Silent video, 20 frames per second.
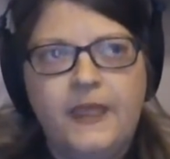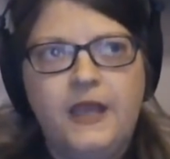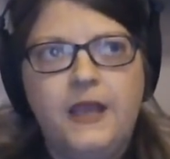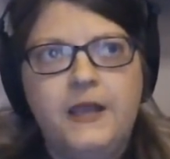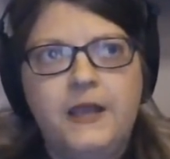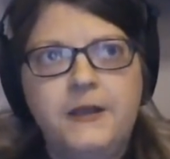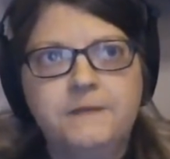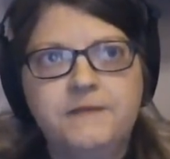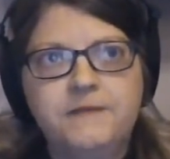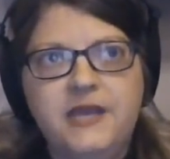
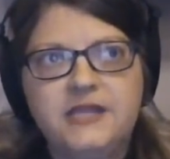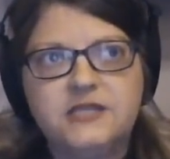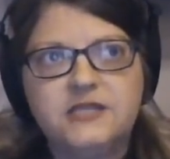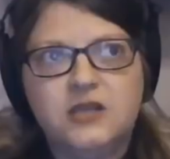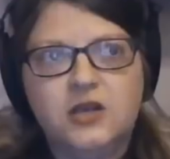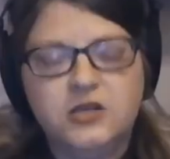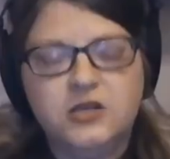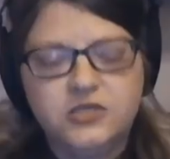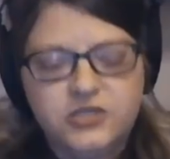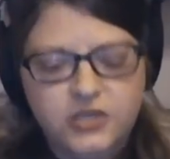It's
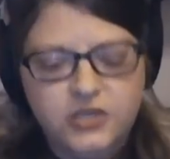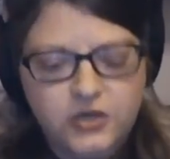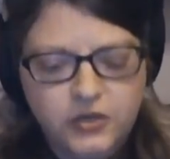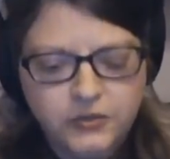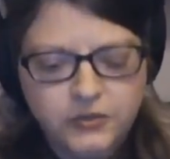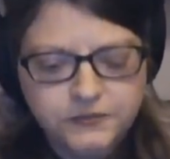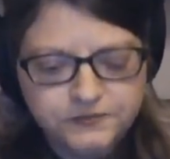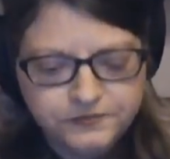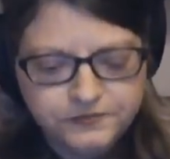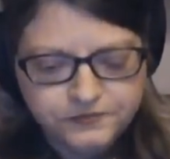
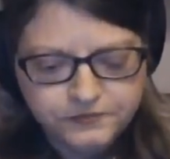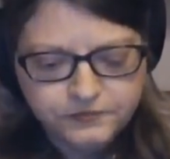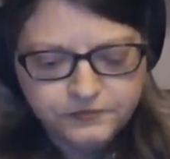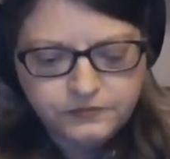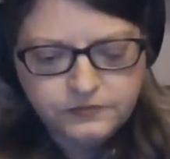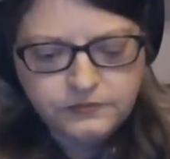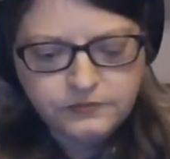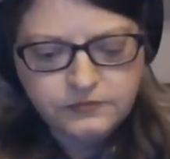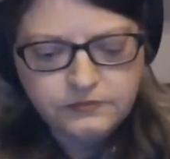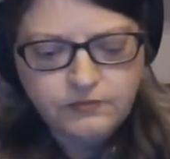also
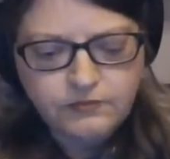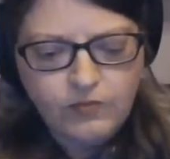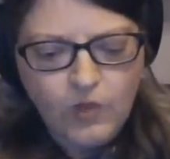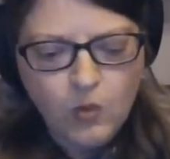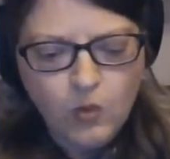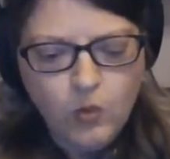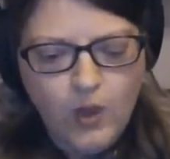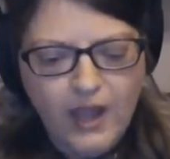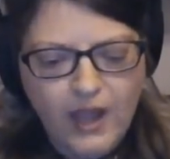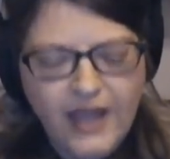
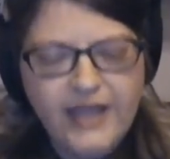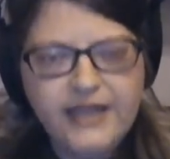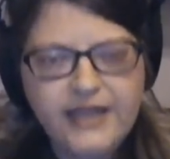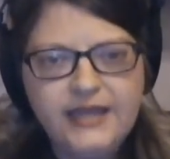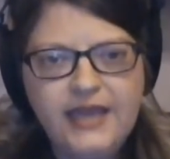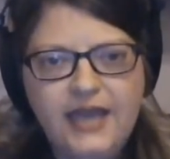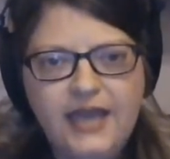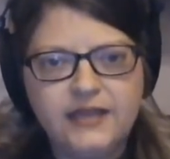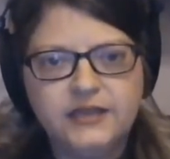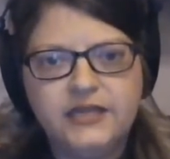why
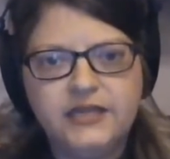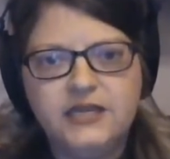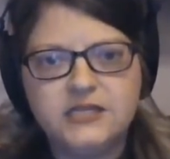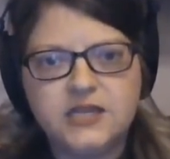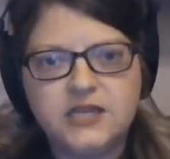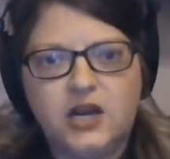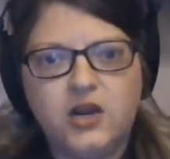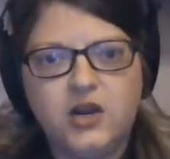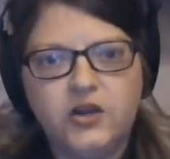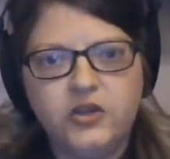Kathleen is
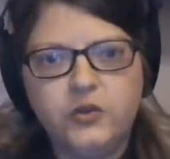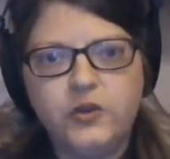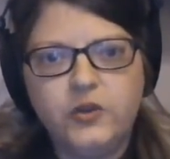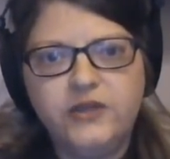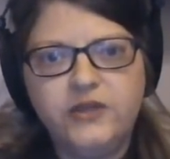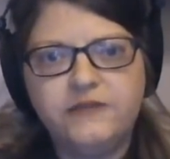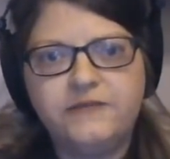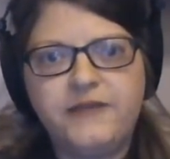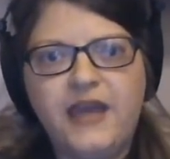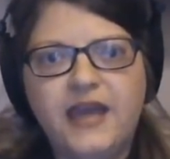arguing
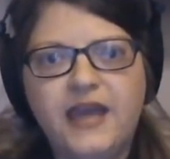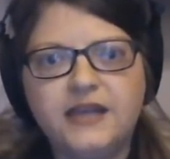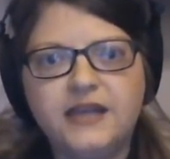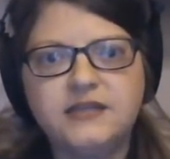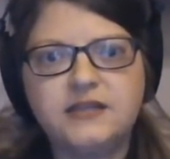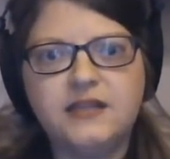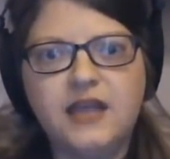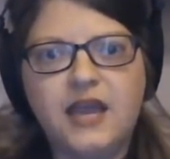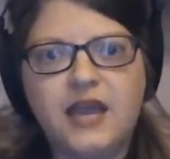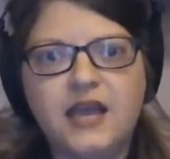the fact
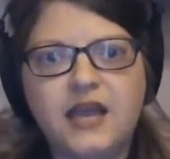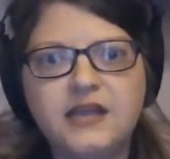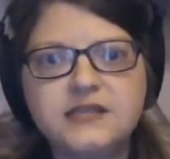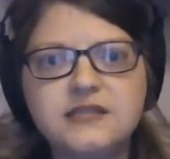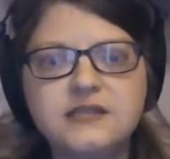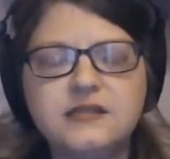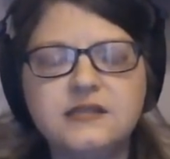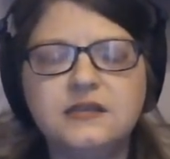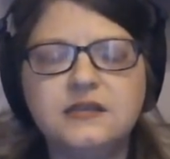that